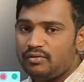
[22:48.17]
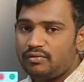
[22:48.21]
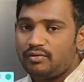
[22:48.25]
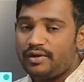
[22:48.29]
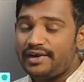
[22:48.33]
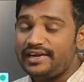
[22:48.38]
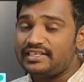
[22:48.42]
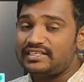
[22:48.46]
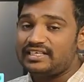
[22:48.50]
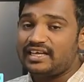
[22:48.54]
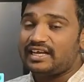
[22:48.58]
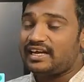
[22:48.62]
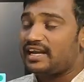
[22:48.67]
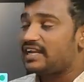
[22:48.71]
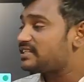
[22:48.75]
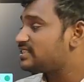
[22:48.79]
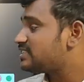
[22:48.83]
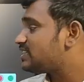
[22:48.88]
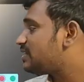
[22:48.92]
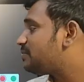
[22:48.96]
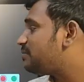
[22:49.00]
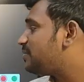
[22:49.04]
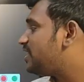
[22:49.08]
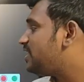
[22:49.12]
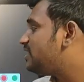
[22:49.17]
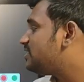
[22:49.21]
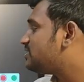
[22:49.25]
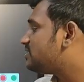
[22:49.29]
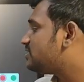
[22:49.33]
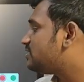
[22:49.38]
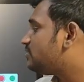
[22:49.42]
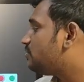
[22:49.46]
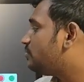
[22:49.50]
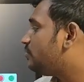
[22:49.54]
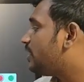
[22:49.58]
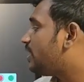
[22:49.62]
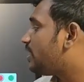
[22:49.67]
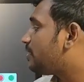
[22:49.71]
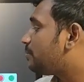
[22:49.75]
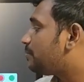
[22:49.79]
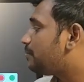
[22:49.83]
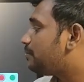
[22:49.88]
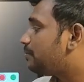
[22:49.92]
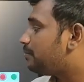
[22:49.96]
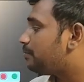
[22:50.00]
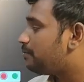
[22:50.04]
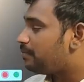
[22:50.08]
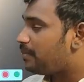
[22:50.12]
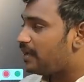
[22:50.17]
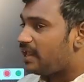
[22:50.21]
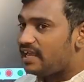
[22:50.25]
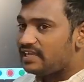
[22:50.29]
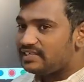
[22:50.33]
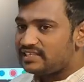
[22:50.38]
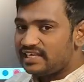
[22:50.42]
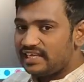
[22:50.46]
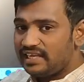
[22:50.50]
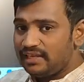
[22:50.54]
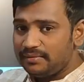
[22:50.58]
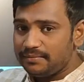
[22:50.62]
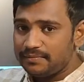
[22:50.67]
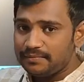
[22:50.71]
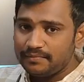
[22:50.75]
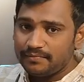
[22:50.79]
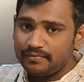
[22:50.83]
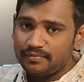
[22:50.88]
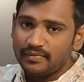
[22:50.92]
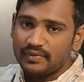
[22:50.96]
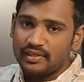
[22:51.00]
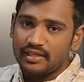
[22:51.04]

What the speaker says: what is a cluster means? We are placing